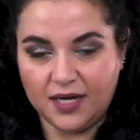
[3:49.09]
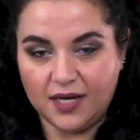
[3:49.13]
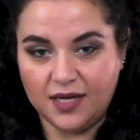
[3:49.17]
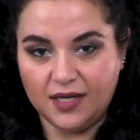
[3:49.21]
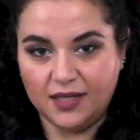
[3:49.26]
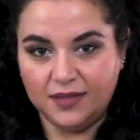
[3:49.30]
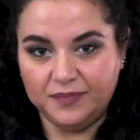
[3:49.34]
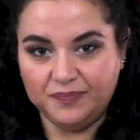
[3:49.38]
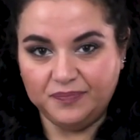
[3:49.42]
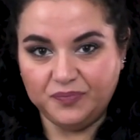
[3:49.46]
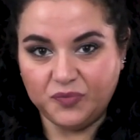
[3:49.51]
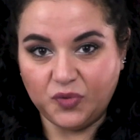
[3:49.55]

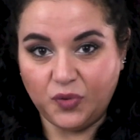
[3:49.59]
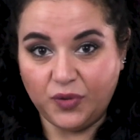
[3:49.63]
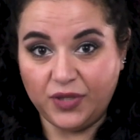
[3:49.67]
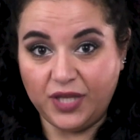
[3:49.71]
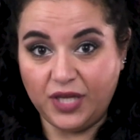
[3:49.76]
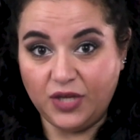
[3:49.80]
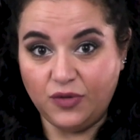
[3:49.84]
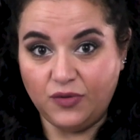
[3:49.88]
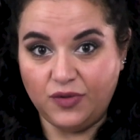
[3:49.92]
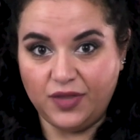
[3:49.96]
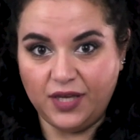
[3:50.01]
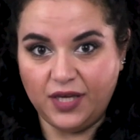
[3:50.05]
or
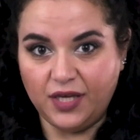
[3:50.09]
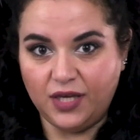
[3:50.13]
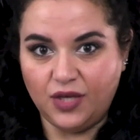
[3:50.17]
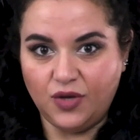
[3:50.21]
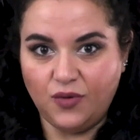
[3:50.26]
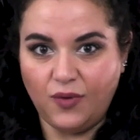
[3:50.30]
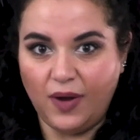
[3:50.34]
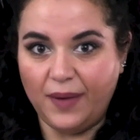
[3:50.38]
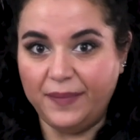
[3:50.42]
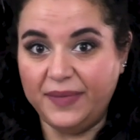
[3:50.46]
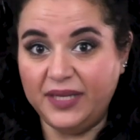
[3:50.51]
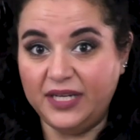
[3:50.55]
that you think
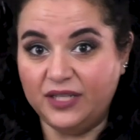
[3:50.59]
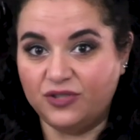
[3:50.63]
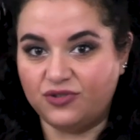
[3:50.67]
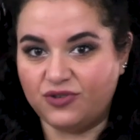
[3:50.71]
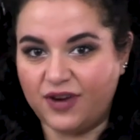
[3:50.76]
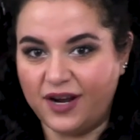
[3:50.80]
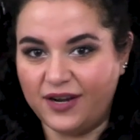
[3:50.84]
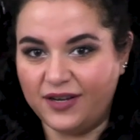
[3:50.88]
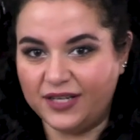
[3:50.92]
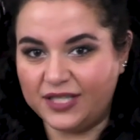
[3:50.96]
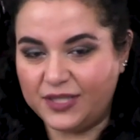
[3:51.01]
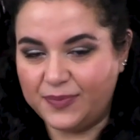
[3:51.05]
you want me to
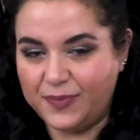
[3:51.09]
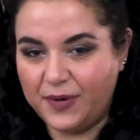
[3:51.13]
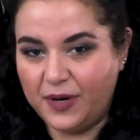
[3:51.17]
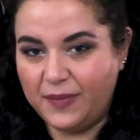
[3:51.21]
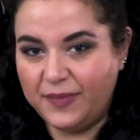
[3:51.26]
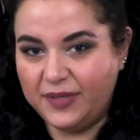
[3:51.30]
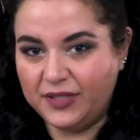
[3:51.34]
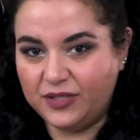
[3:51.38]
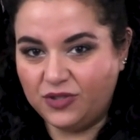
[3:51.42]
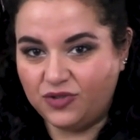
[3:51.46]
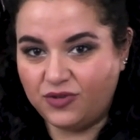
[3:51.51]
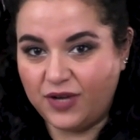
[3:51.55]
try to
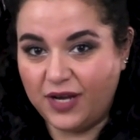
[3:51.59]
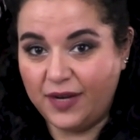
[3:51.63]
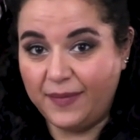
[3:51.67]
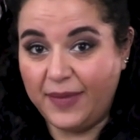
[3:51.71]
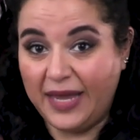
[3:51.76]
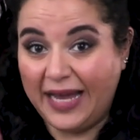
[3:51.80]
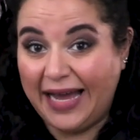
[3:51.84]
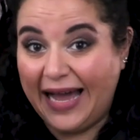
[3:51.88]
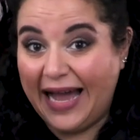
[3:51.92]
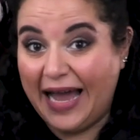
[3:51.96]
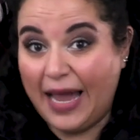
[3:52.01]
experiment to try to make.